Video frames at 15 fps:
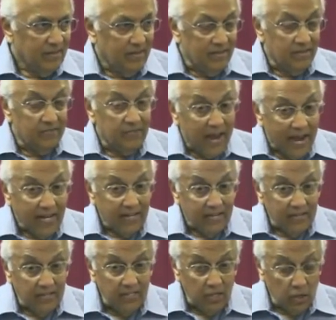And the fact,
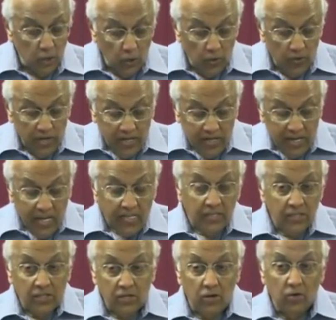it's the only case
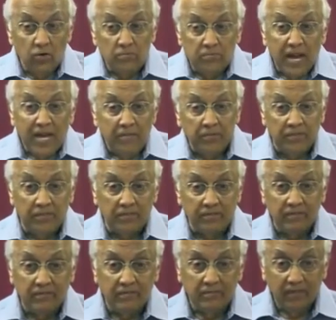in the whole Bible,
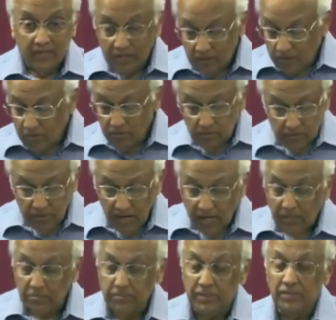in the whole
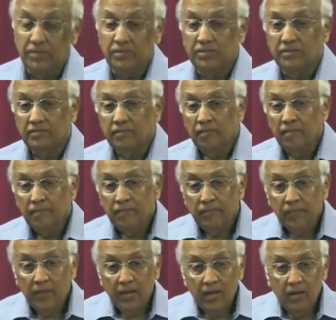Gospels,
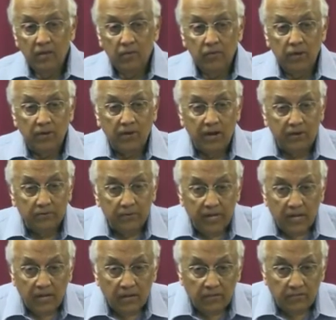where I
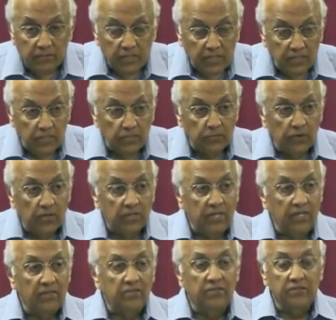read of Jesus
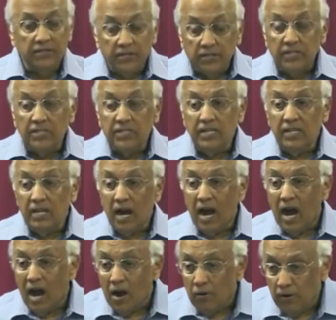walking 30
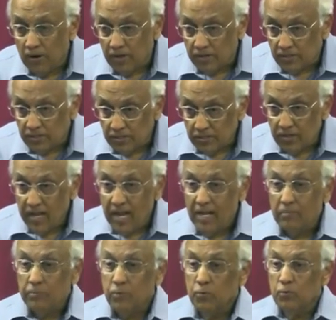hours to
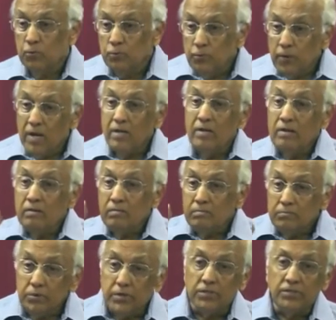help one
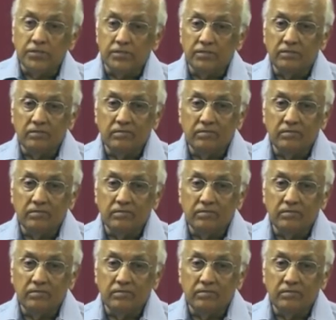person.